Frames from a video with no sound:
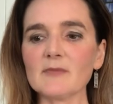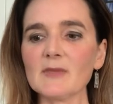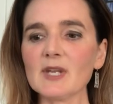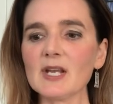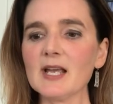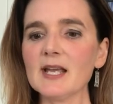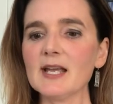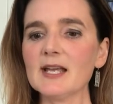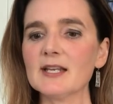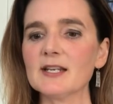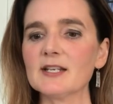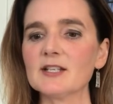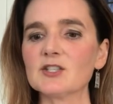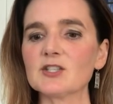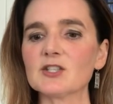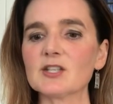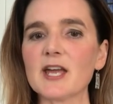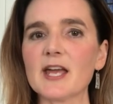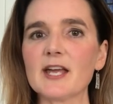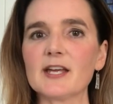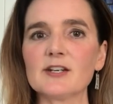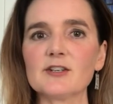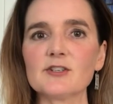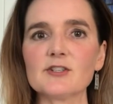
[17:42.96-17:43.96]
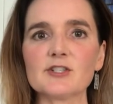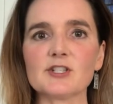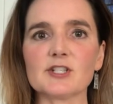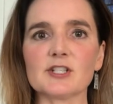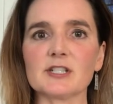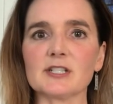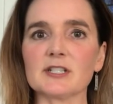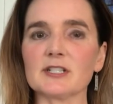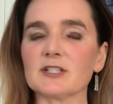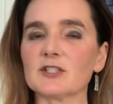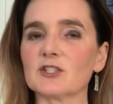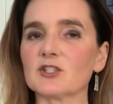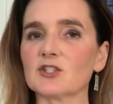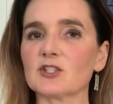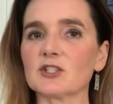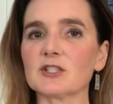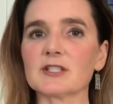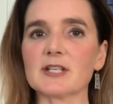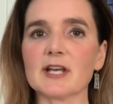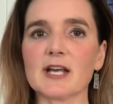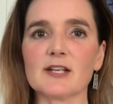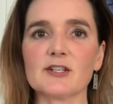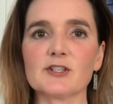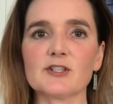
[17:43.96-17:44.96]
And it's energy, it's
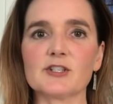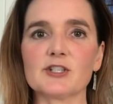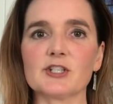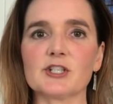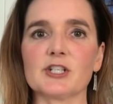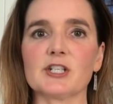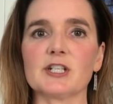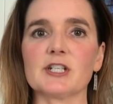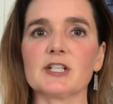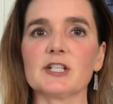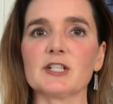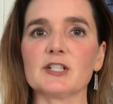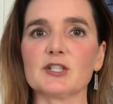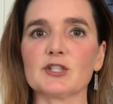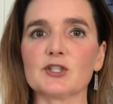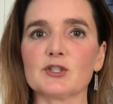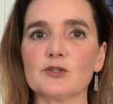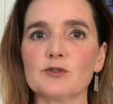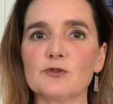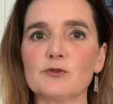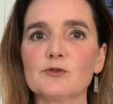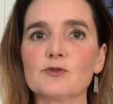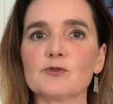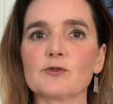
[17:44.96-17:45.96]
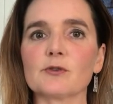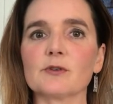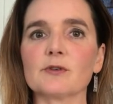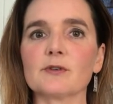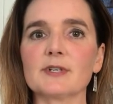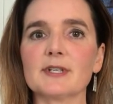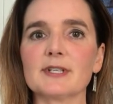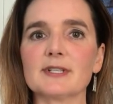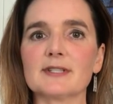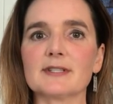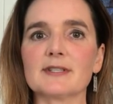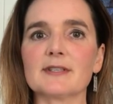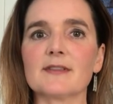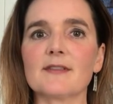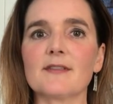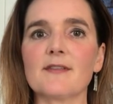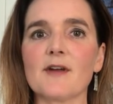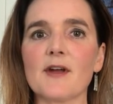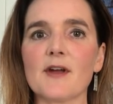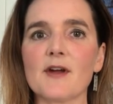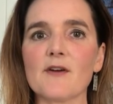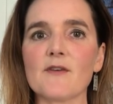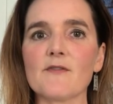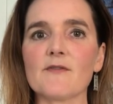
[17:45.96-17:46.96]
just energy, it's neutral, it's
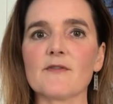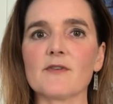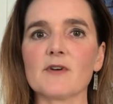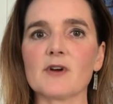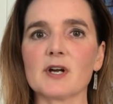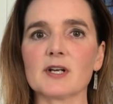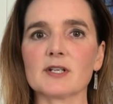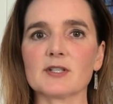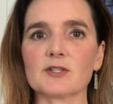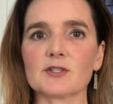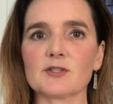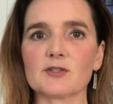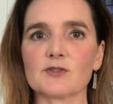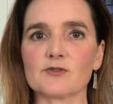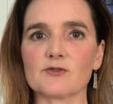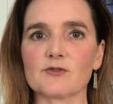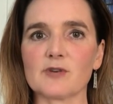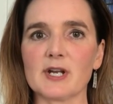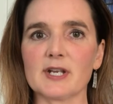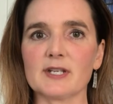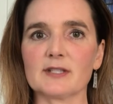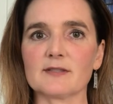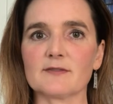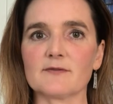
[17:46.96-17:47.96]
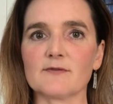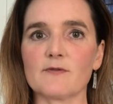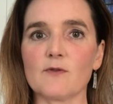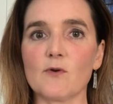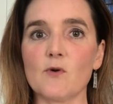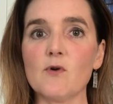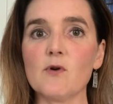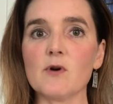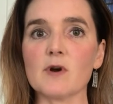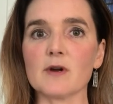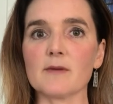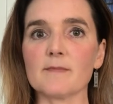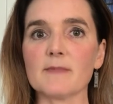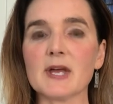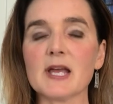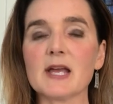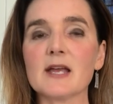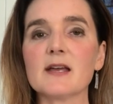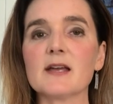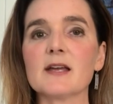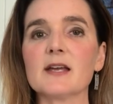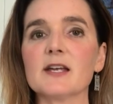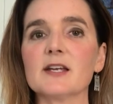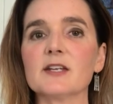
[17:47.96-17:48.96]
there for us to transform
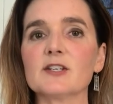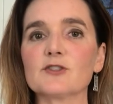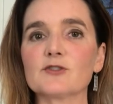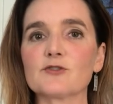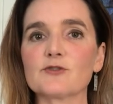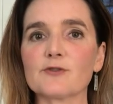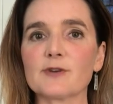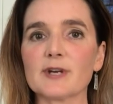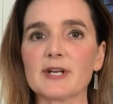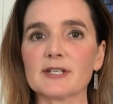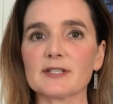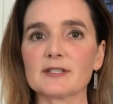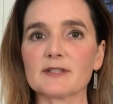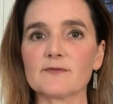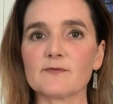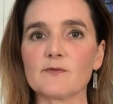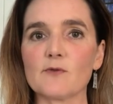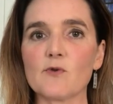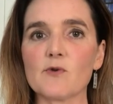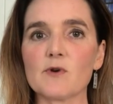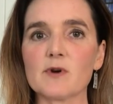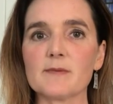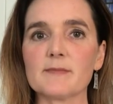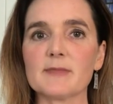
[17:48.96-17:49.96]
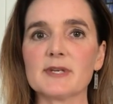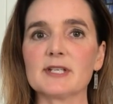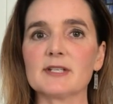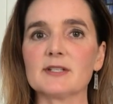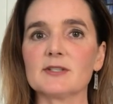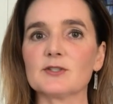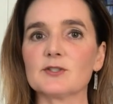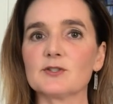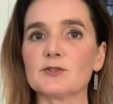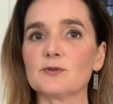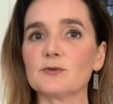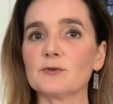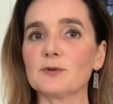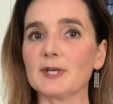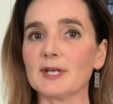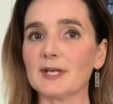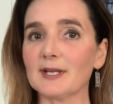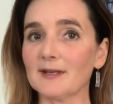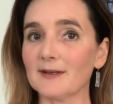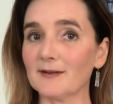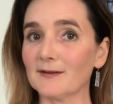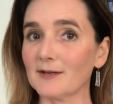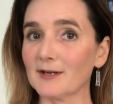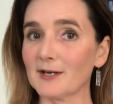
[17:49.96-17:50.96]
and transform into
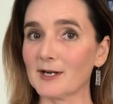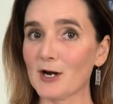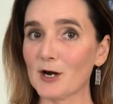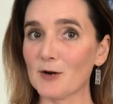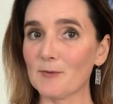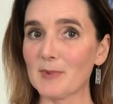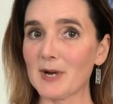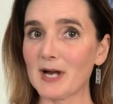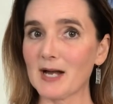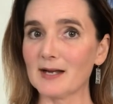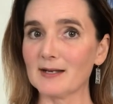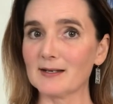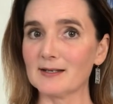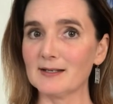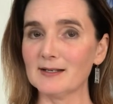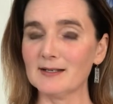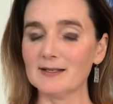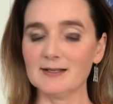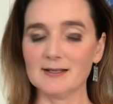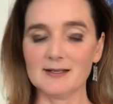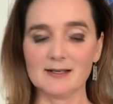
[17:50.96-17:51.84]
healing our body,